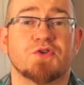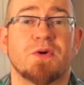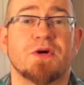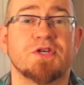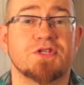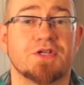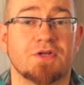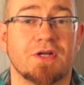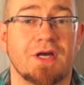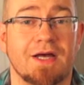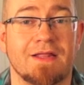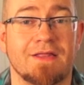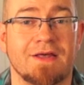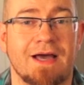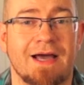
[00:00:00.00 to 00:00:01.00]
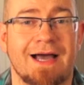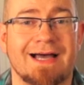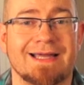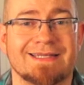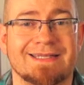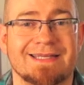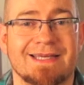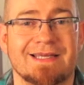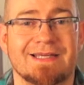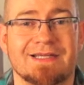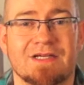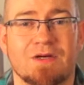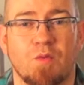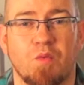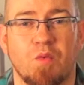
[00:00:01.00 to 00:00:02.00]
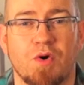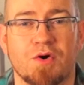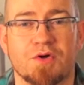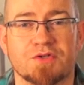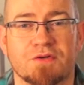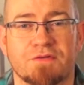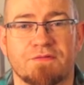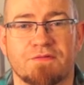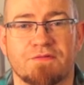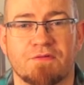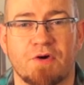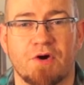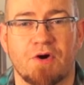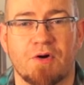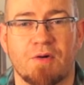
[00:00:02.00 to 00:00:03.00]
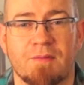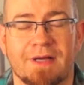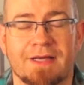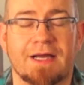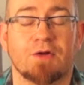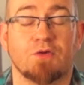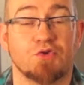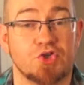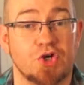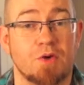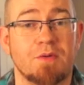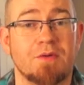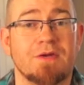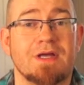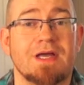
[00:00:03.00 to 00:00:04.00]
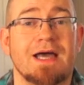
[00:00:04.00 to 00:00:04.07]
question that I had was from a guy called Joe,